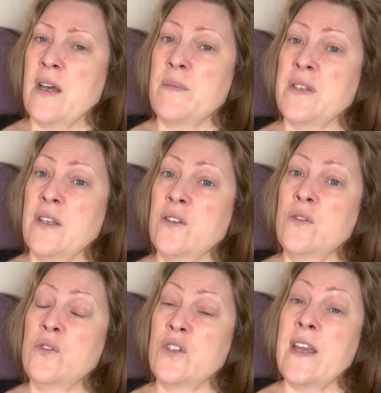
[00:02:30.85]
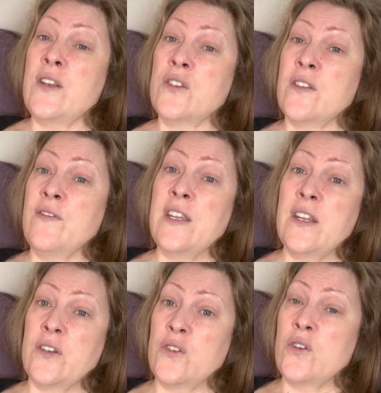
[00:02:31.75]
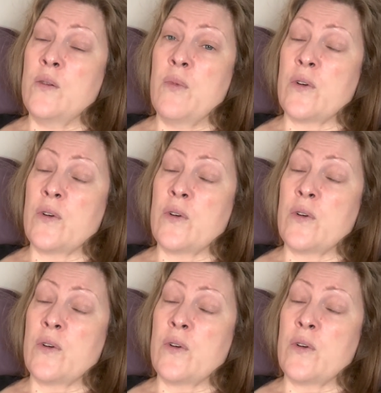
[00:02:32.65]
comes in to change the feeding tube